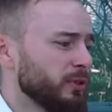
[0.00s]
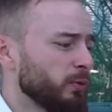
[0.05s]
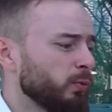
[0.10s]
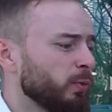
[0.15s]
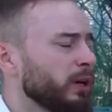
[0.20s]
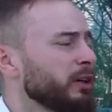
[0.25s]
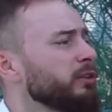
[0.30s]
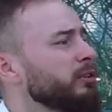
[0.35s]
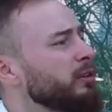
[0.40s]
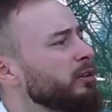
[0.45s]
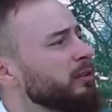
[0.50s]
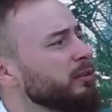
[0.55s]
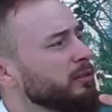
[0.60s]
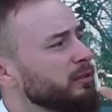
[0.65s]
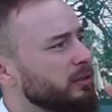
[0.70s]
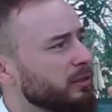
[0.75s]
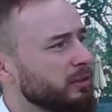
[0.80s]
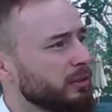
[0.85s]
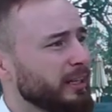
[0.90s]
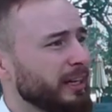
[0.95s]
the weather,
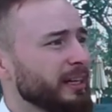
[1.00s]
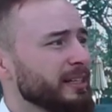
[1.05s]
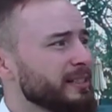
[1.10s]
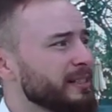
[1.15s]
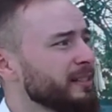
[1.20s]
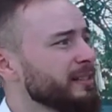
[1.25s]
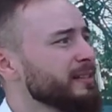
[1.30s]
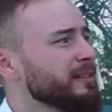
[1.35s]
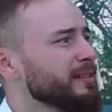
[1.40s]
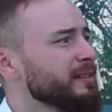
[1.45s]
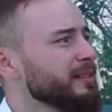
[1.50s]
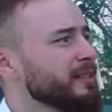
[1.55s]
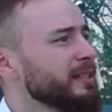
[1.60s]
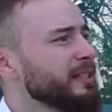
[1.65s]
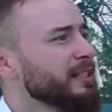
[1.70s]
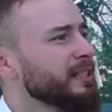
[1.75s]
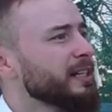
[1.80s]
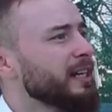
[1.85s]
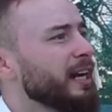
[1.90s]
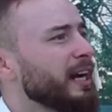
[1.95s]
the taxes,
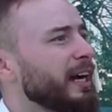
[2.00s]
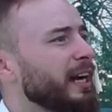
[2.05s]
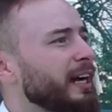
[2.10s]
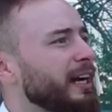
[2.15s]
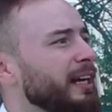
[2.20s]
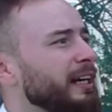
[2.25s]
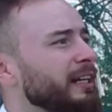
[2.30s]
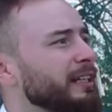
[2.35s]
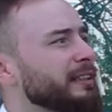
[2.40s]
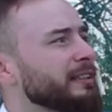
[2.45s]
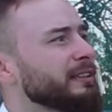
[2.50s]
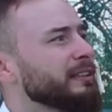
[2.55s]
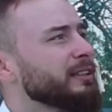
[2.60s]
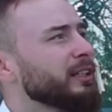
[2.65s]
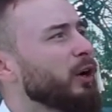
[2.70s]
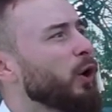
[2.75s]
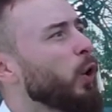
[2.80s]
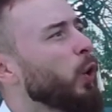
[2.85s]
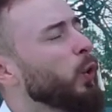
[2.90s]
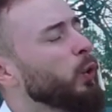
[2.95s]
and
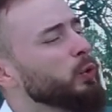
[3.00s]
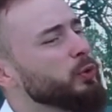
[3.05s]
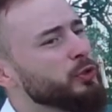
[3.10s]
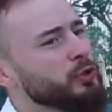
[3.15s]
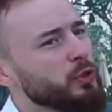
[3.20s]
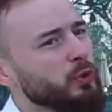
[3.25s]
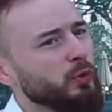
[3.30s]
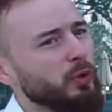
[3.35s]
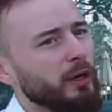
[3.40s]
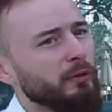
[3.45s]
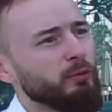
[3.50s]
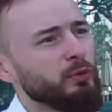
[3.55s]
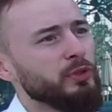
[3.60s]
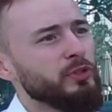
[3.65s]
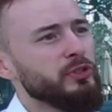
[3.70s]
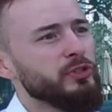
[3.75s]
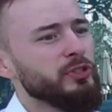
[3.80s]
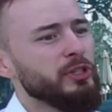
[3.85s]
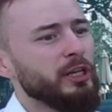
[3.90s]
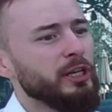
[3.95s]
also I would
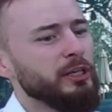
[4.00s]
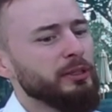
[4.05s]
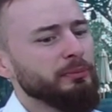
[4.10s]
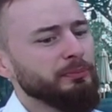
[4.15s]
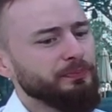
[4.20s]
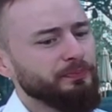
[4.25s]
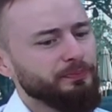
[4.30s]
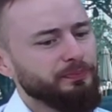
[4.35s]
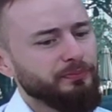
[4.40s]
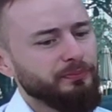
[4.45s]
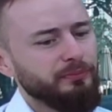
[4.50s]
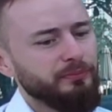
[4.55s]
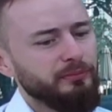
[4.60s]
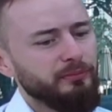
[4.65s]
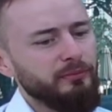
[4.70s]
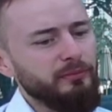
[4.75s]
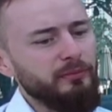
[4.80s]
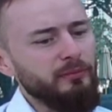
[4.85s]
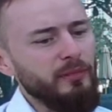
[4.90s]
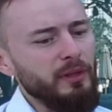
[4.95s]
say,
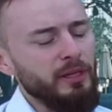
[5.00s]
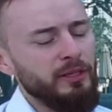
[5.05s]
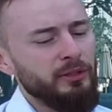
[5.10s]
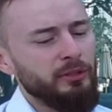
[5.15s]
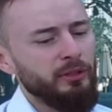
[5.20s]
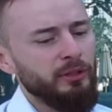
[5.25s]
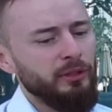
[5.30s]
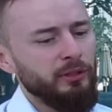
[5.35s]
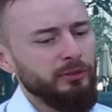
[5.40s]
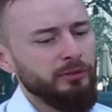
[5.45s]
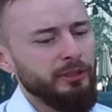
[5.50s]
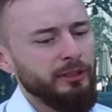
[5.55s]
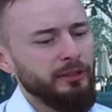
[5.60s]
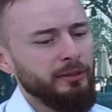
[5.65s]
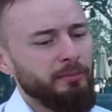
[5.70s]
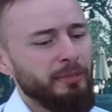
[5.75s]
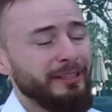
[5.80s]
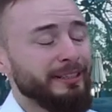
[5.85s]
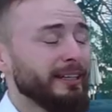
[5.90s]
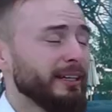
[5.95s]
you know, the
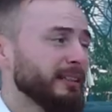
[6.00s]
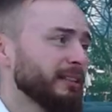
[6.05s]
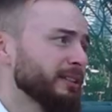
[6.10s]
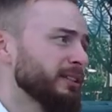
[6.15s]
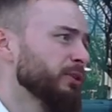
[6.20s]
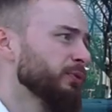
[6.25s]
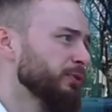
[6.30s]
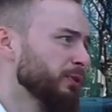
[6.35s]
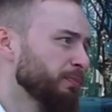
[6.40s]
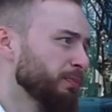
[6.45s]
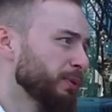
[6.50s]
mentality of the